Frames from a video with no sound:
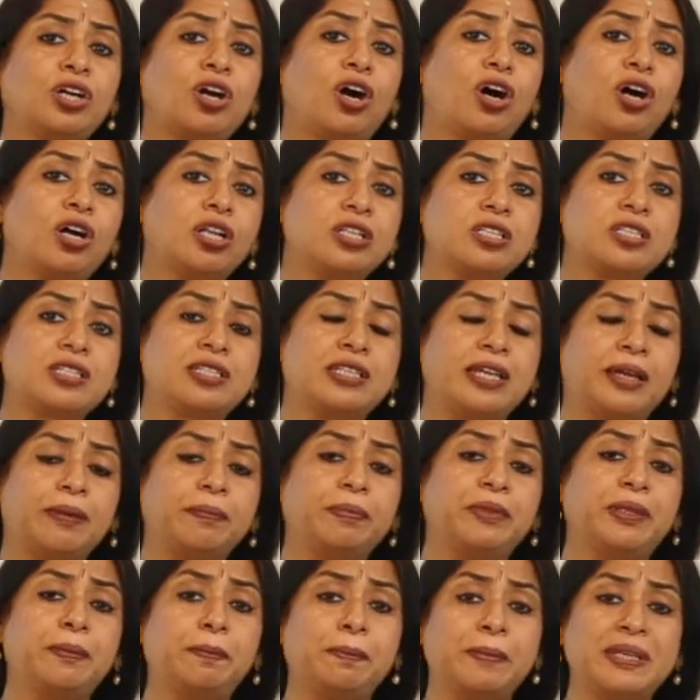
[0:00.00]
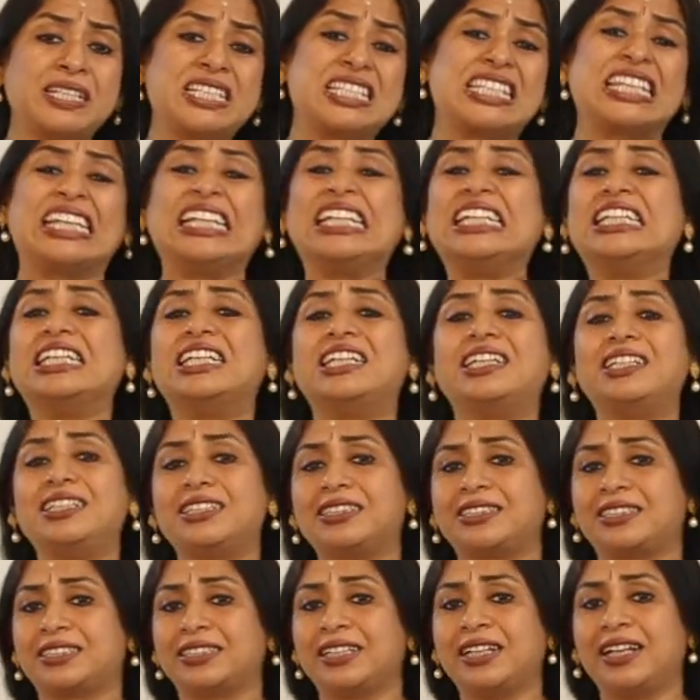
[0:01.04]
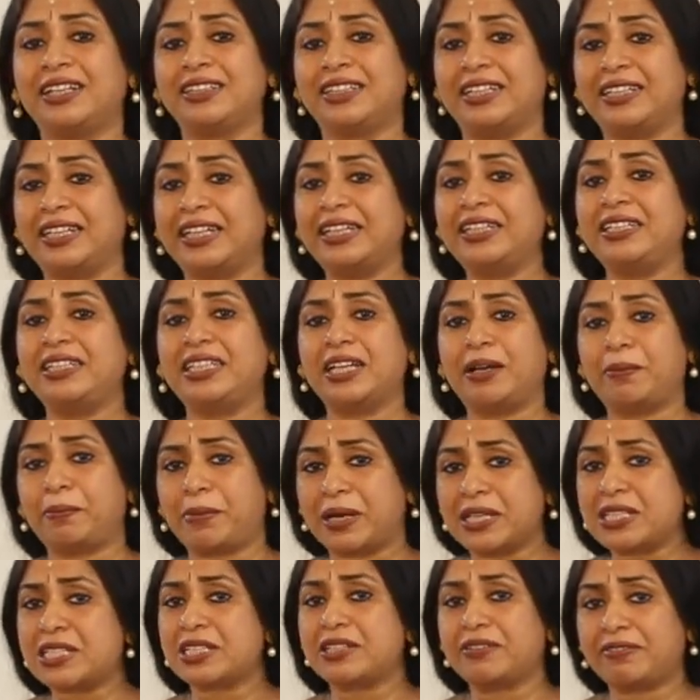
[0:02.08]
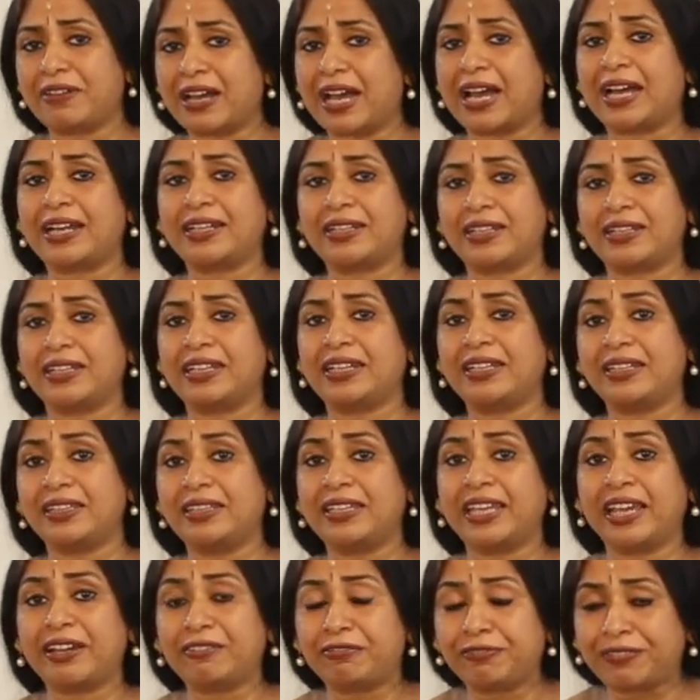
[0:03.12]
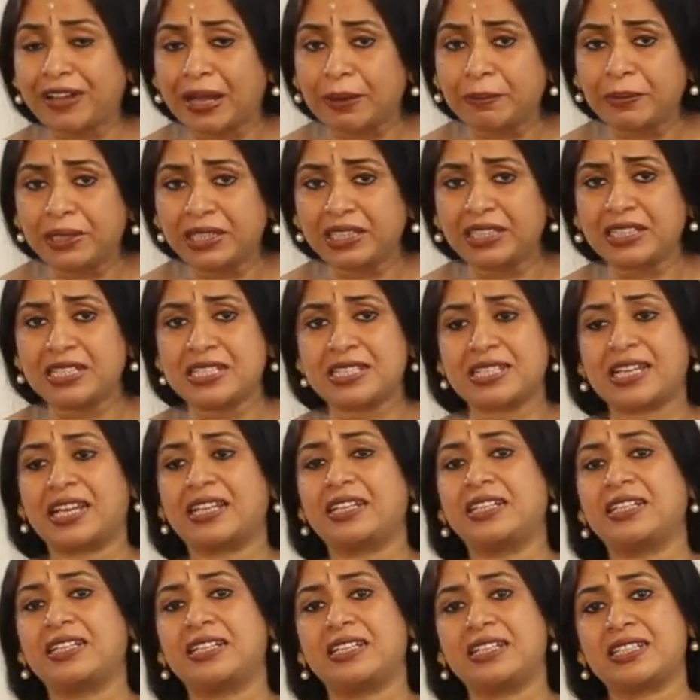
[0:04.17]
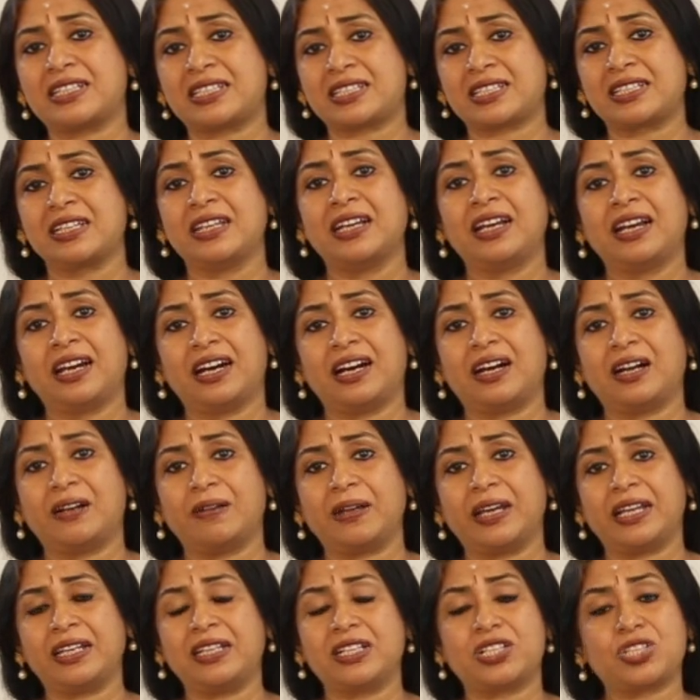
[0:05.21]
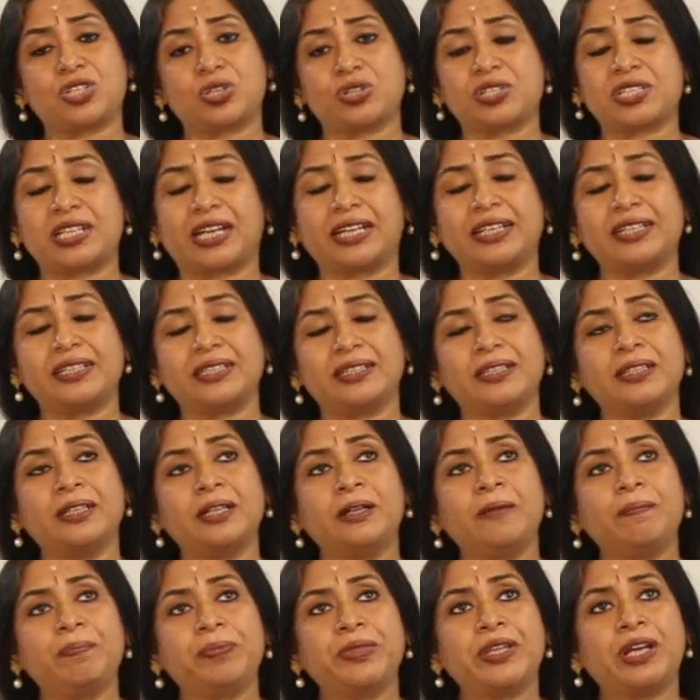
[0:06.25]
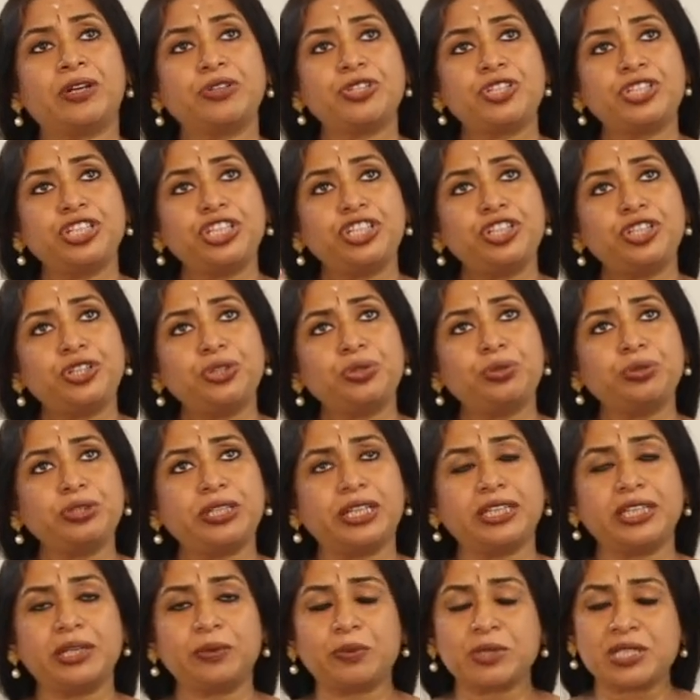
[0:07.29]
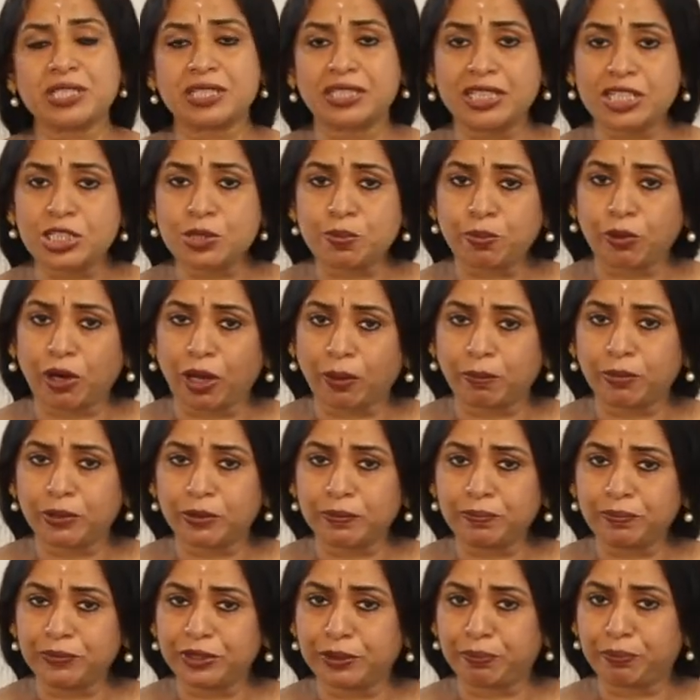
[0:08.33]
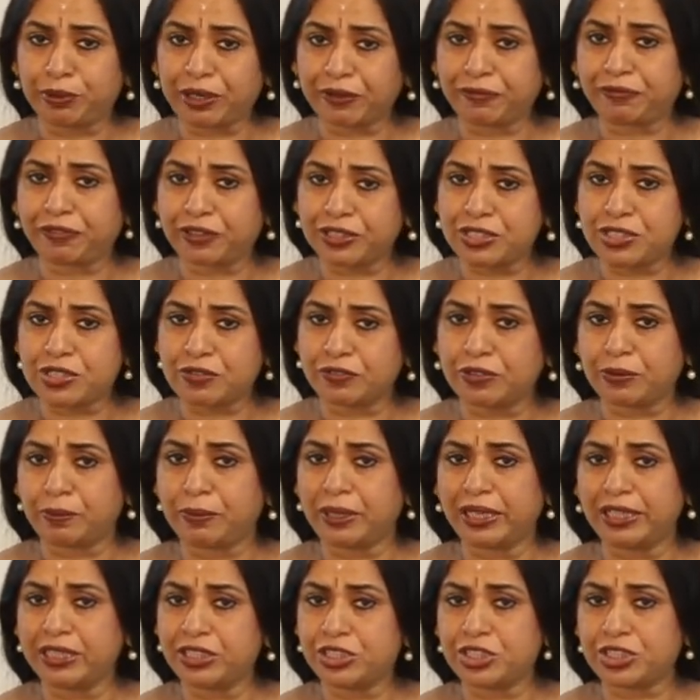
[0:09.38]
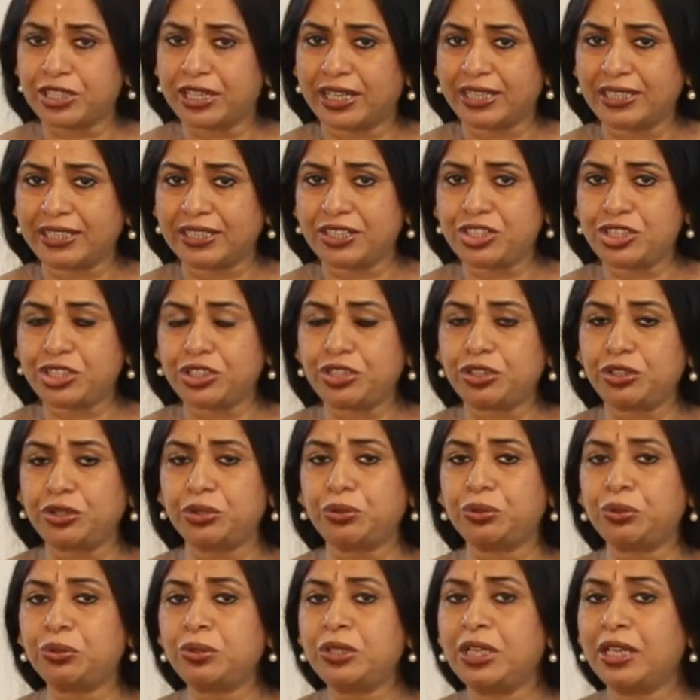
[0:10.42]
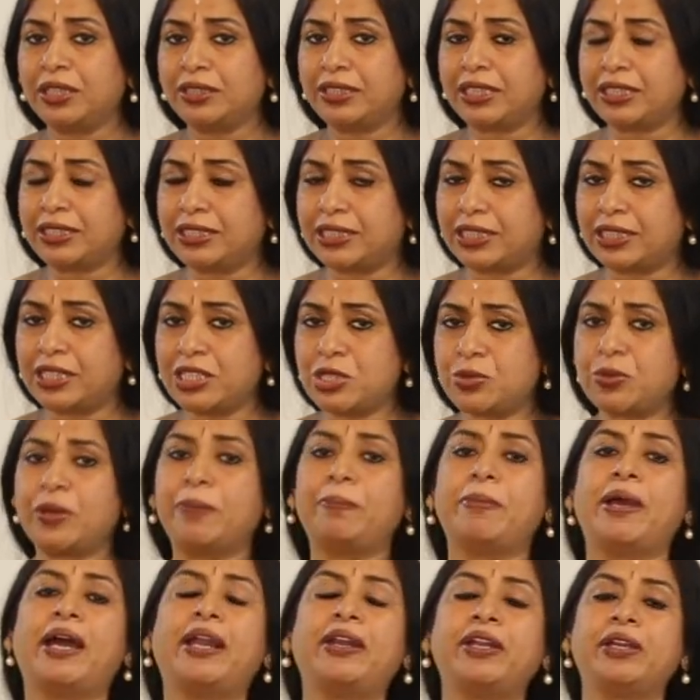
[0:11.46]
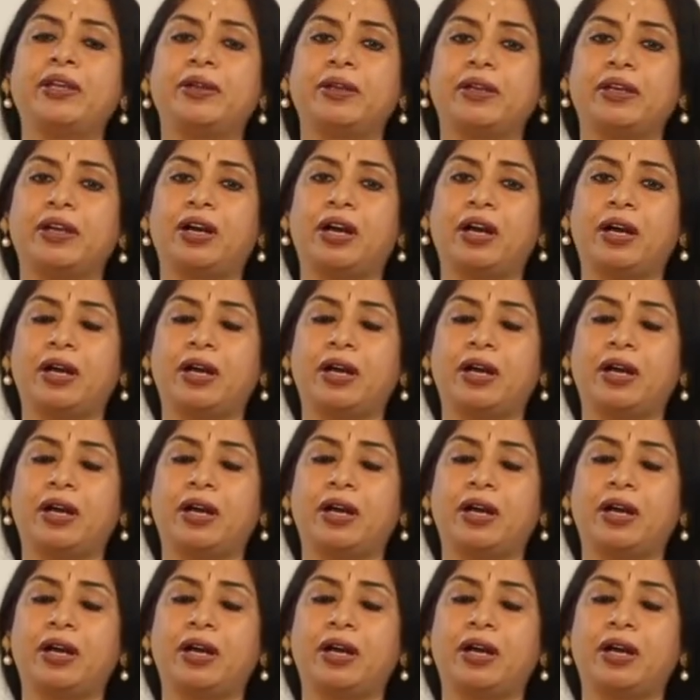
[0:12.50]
calls them the missing girls that India must have had in their families and in its society. Now, she knew that there was this problem, the preference of the male child, and she knew that girls were marrying